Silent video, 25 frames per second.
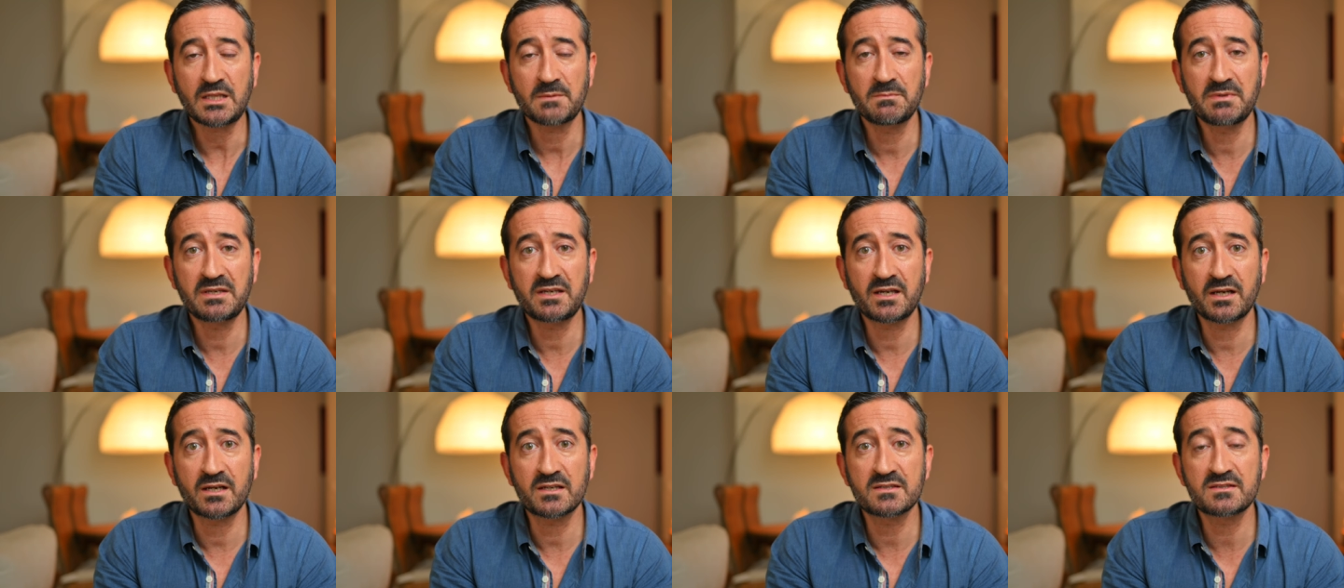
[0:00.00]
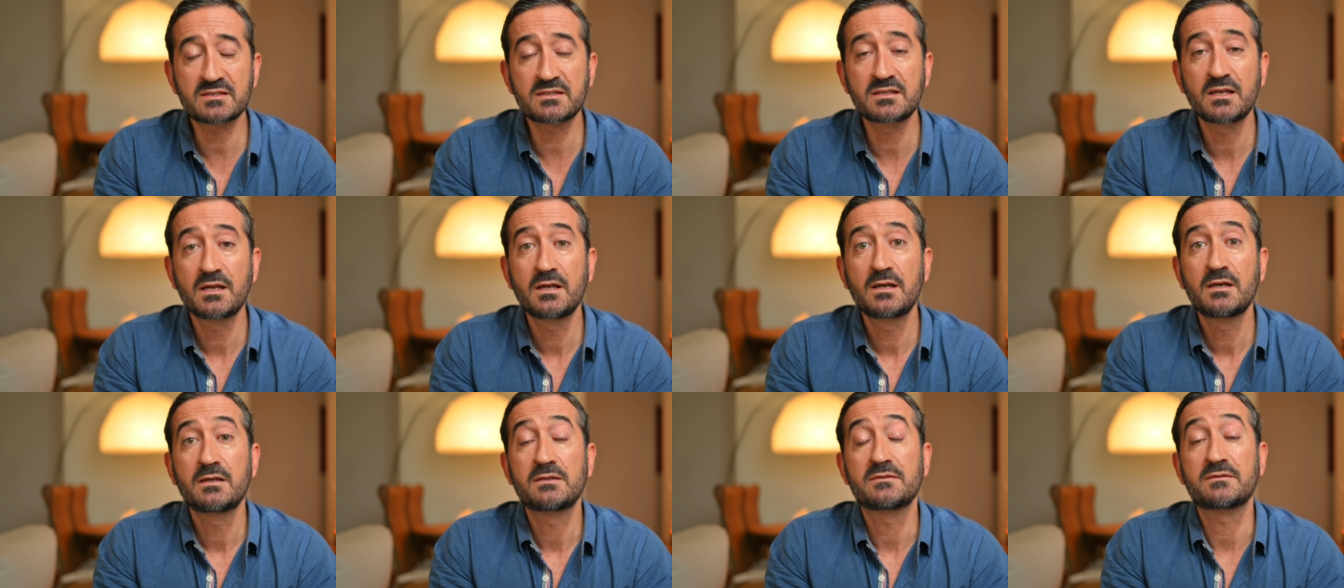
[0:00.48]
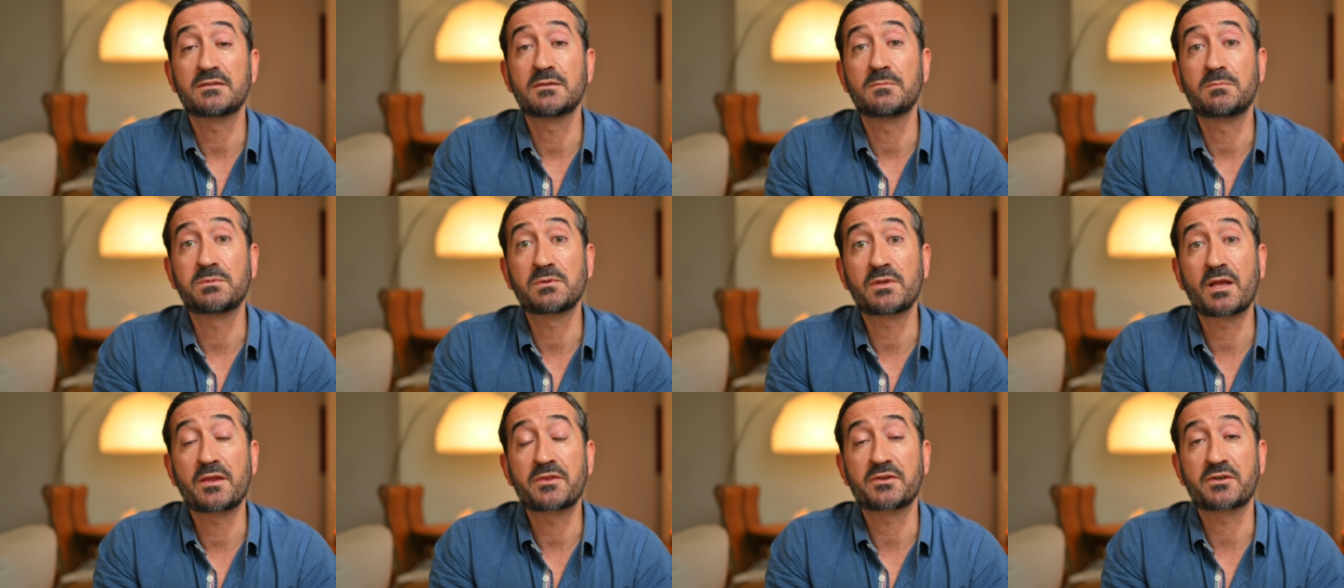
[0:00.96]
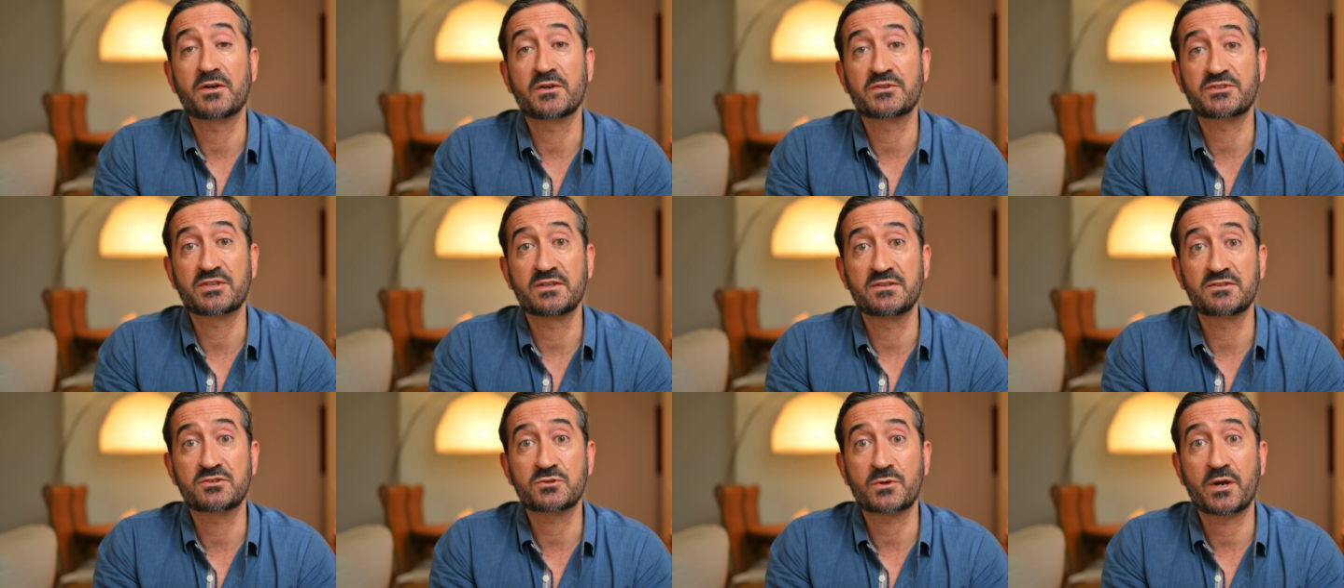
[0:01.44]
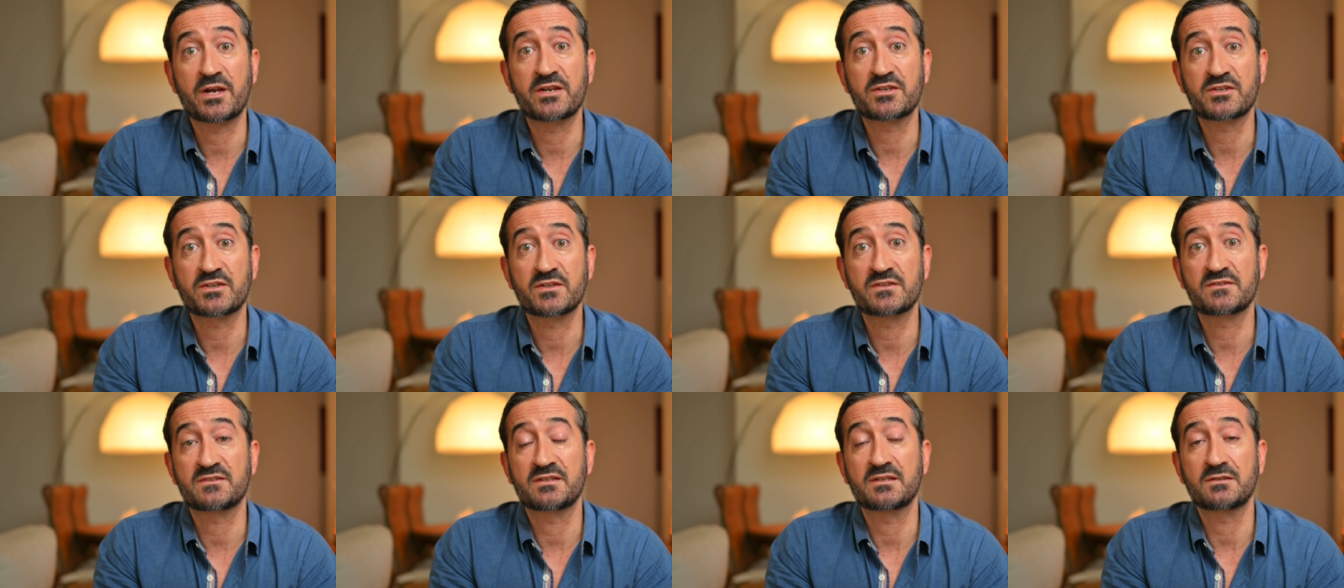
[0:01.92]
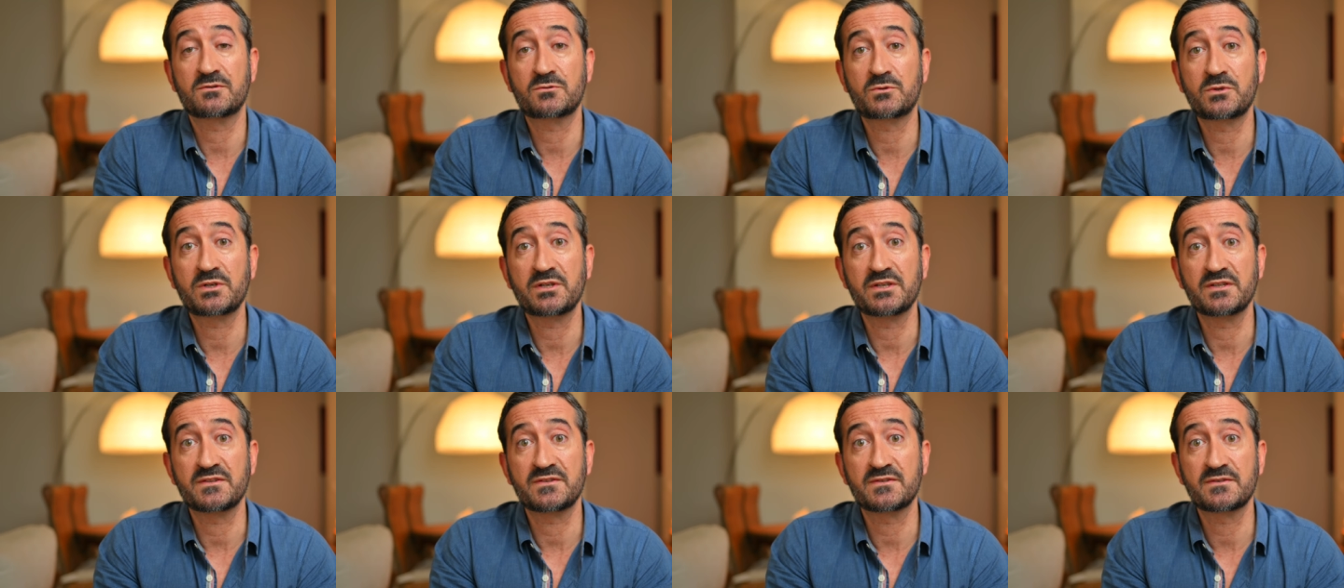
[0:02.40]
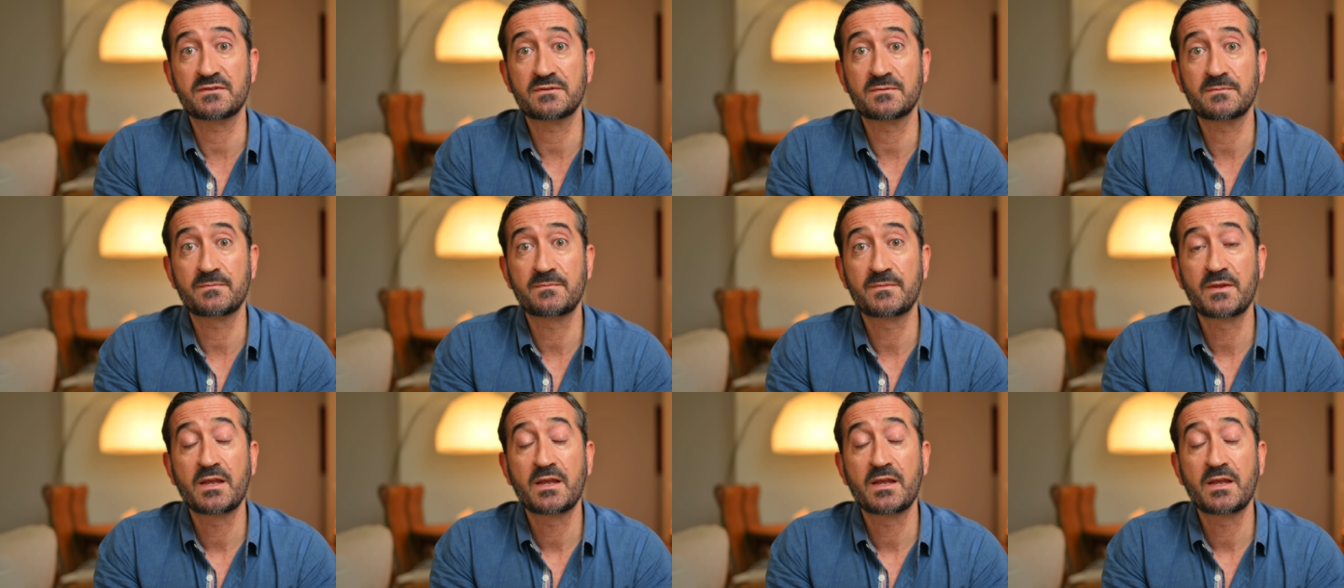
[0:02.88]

because the blood concentrations increase.